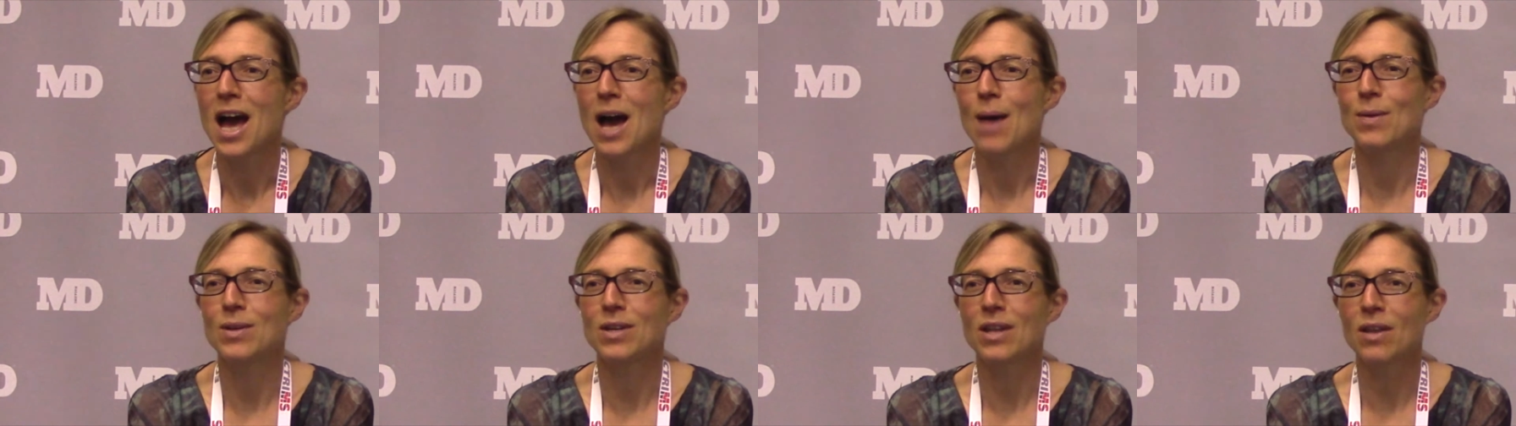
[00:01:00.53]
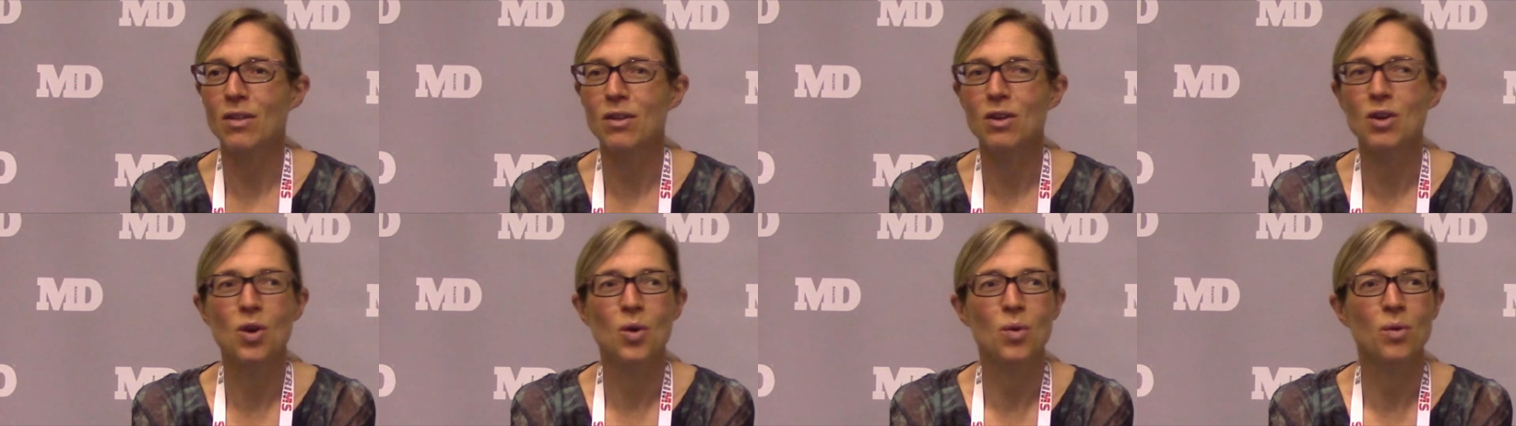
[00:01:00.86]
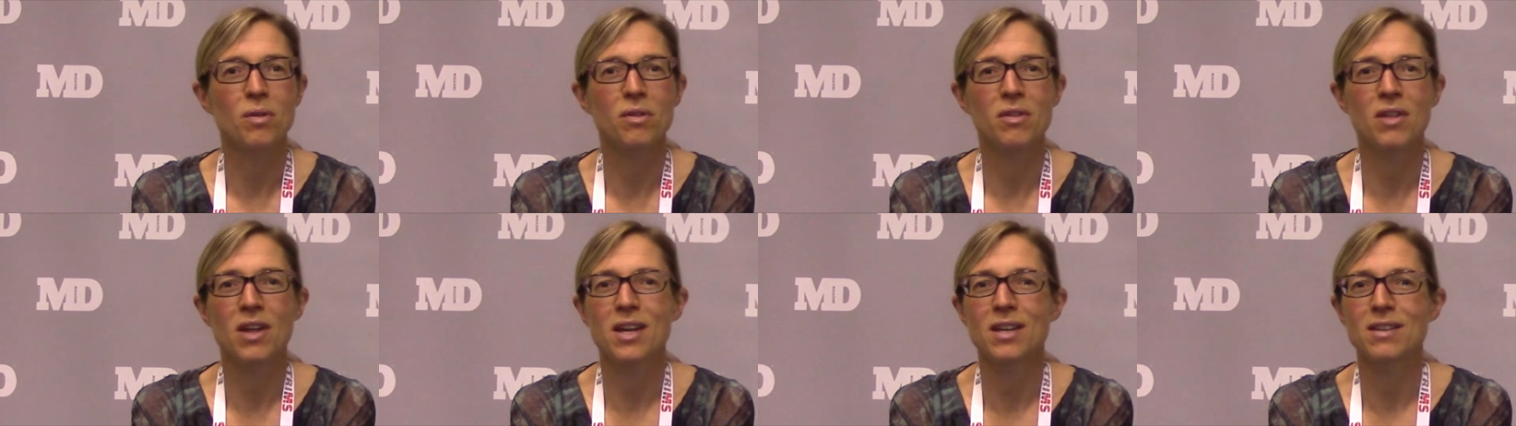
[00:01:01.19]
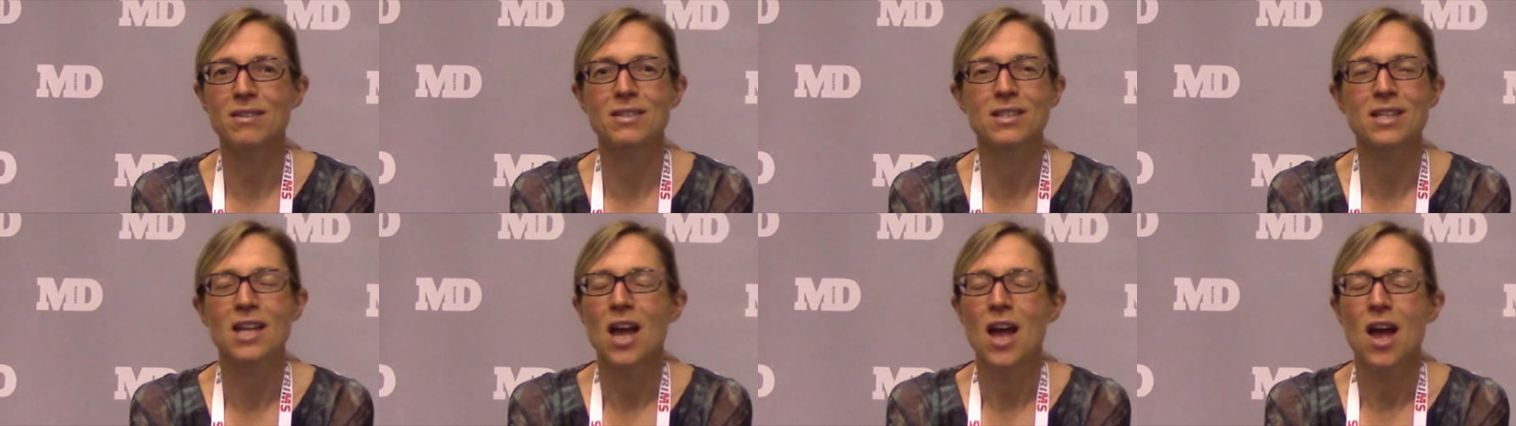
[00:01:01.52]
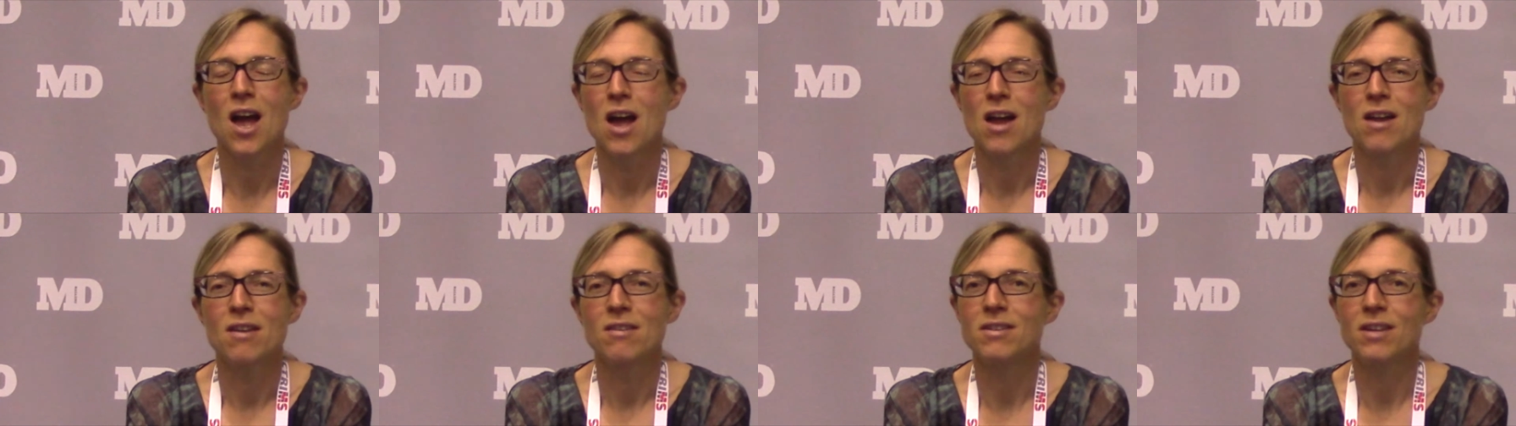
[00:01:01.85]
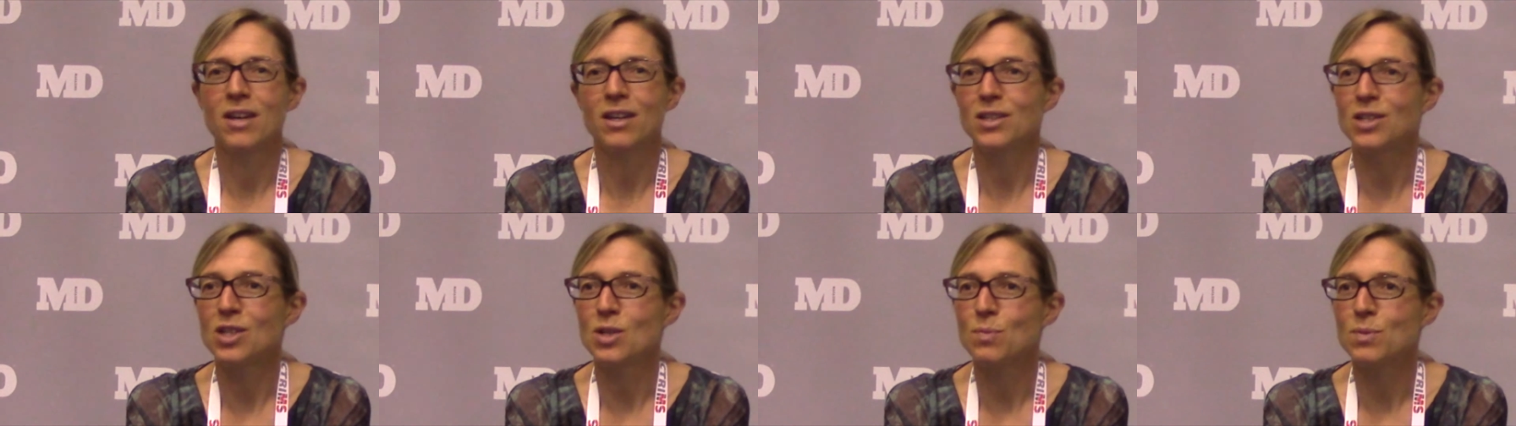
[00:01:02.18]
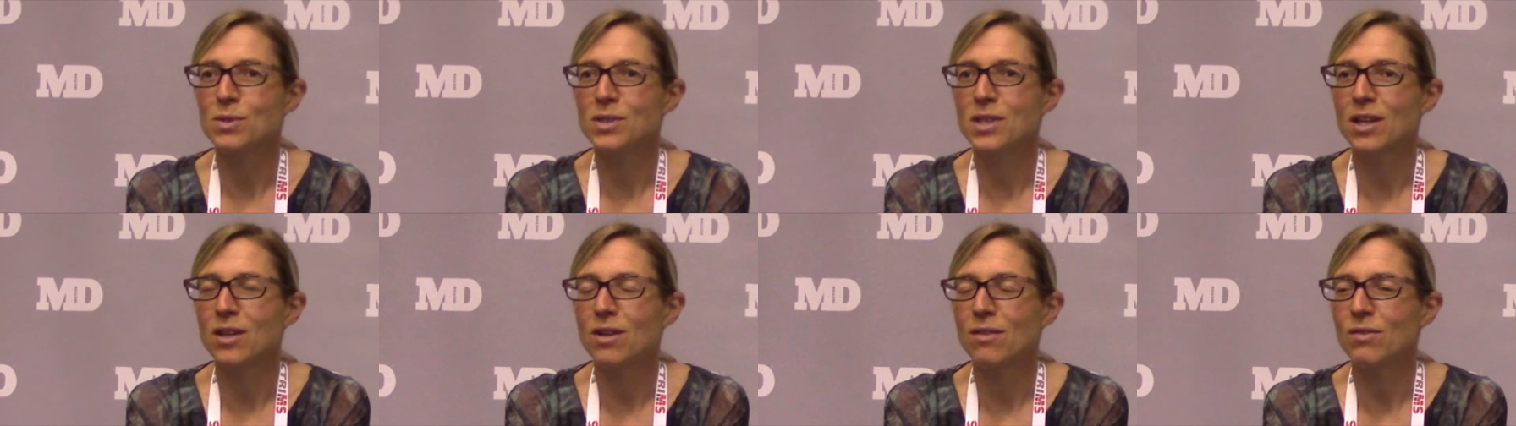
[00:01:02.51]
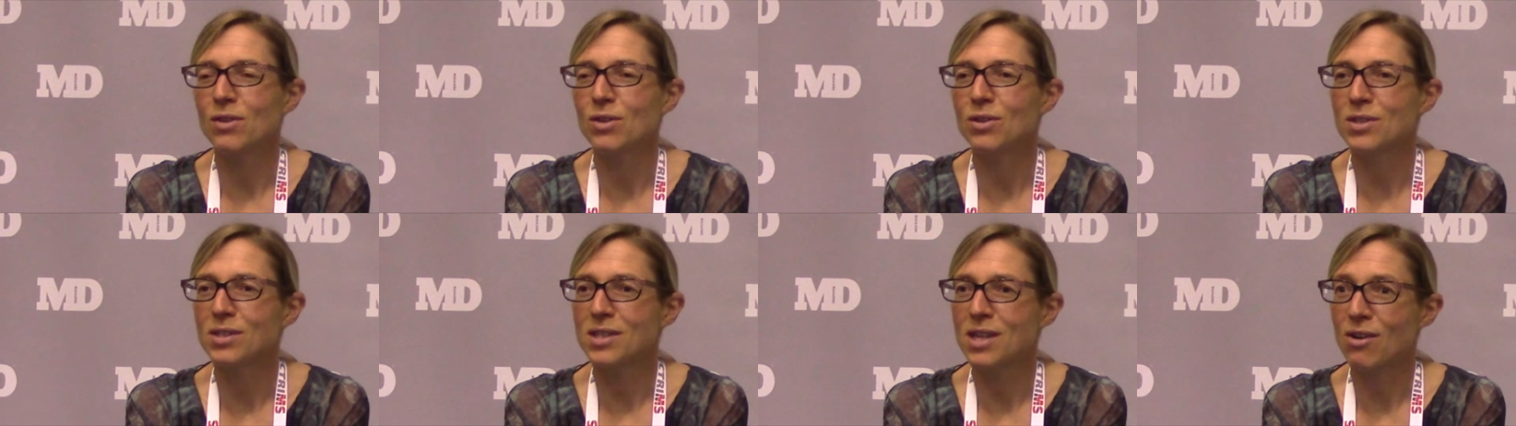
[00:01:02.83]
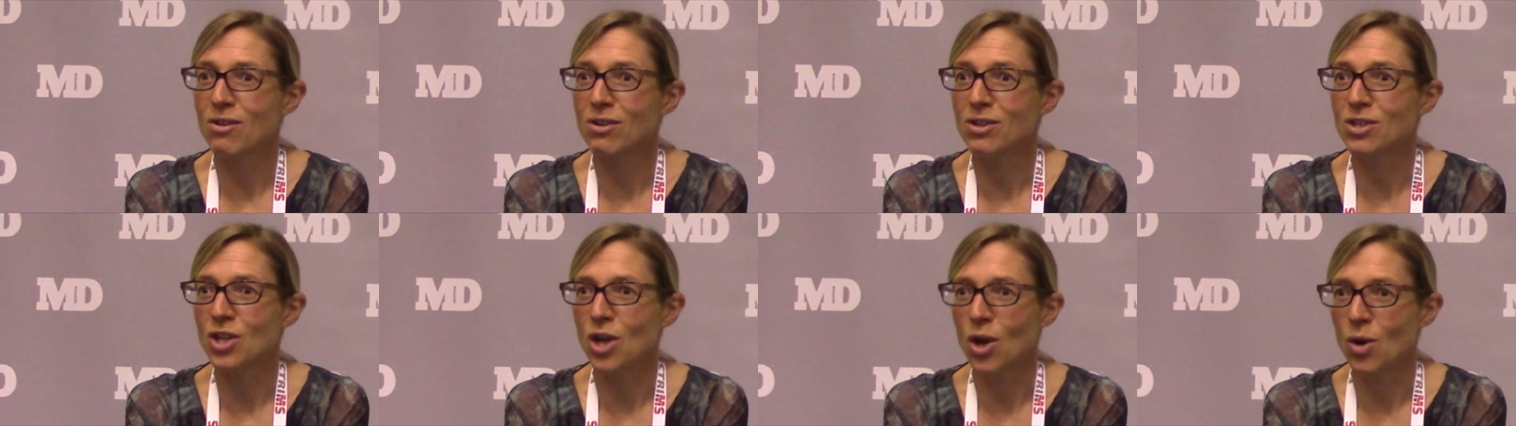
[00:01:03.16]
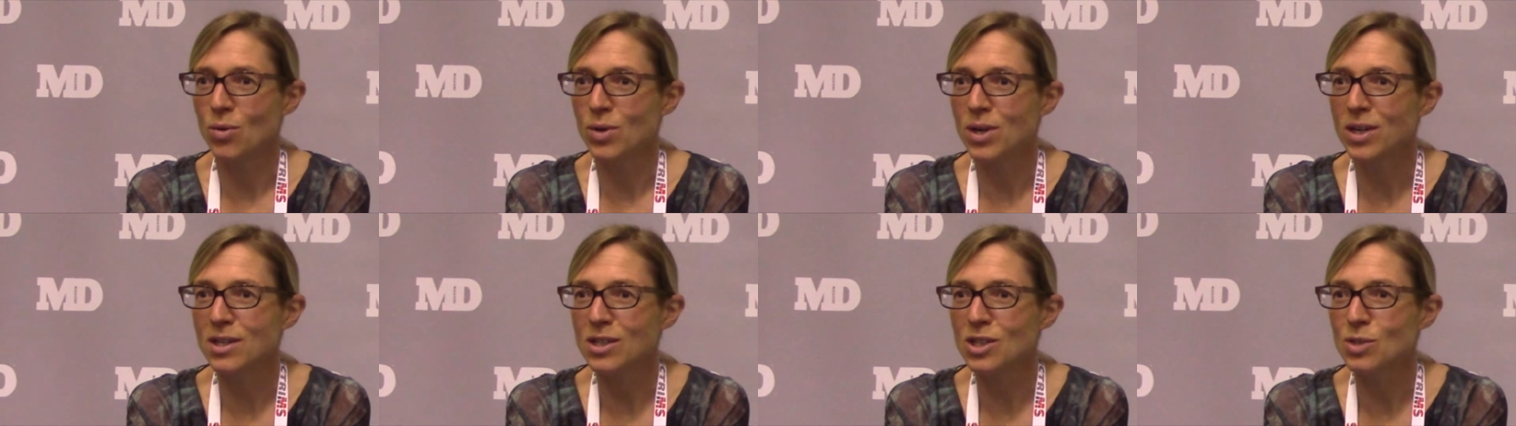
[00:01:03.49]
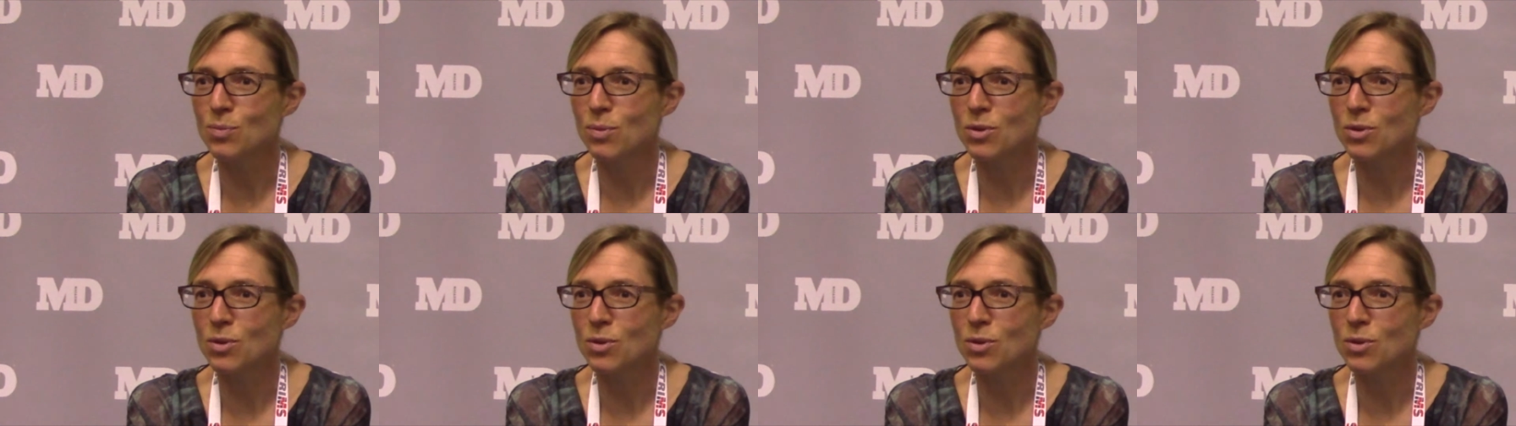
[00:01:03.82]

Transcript: I mean, other cool things, 90% of your serotonin is